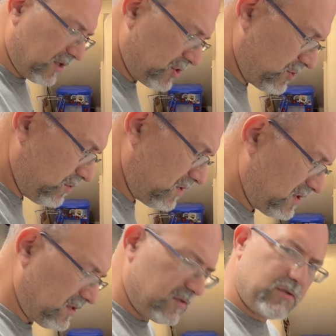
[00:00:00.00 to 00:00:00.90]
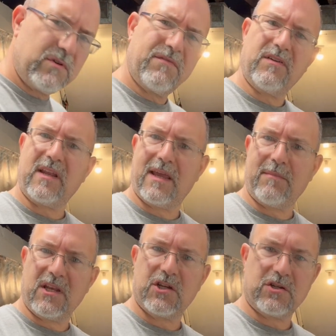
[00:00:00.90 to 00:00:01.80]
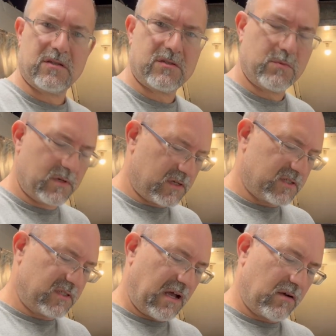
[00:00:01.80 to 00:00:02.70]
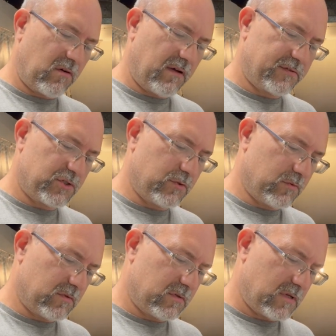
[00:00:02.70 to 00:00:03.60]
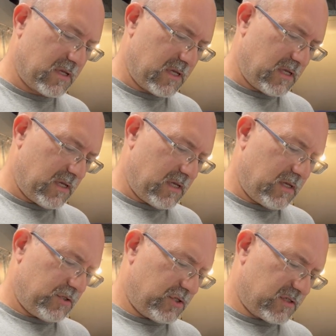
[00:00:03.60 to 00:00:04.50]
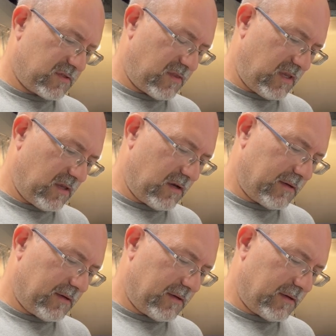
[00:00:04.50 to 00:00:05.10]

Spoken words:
to shoot 2 different ammunitions. We're going to start off shooting just the